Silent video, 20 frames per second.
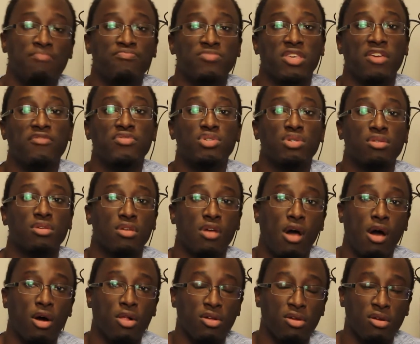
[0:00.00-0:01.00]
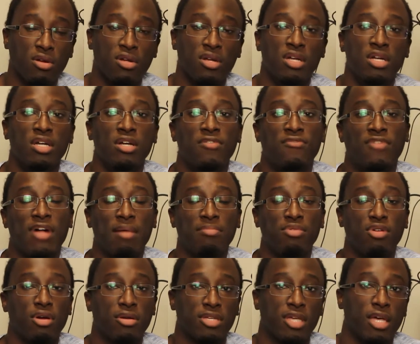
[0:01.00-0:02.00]
gives her the collar.
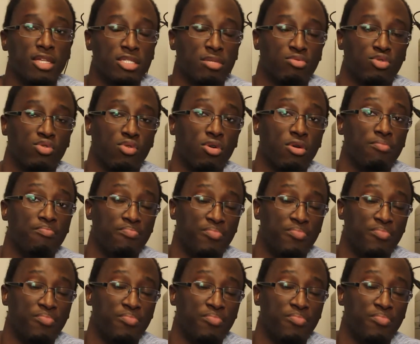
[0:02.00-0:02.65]
Flapnarok ends up growing